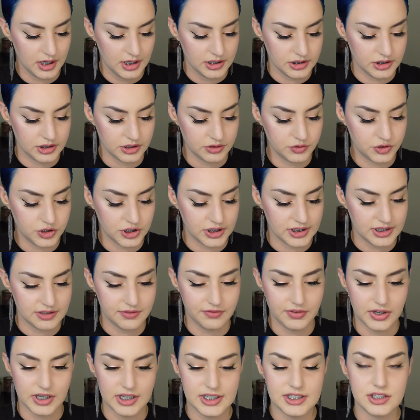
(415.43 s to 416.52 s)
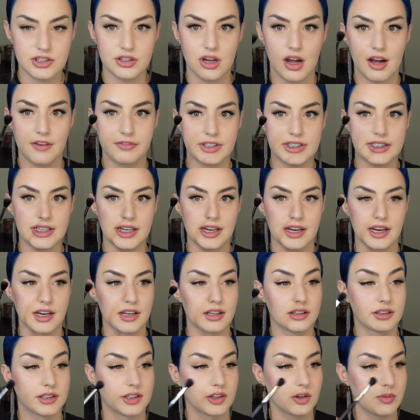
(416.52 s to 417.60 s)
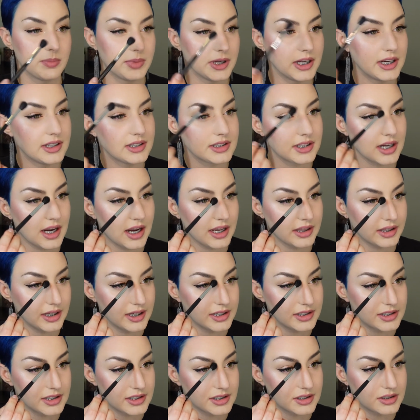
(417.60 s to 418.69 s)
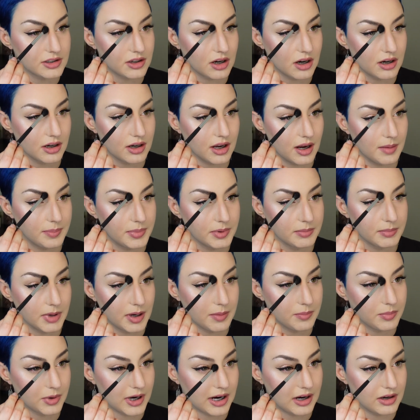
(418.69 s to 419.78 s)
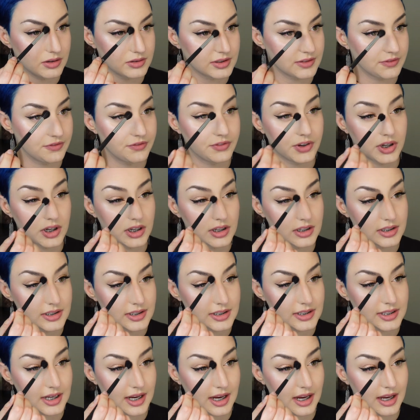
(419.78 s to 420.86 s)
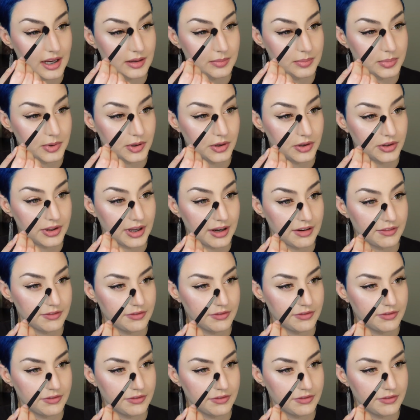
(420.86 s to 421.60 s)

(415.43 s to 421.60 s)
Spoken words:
So just very softly taking a little bit. I like to start up in my brows first and pull that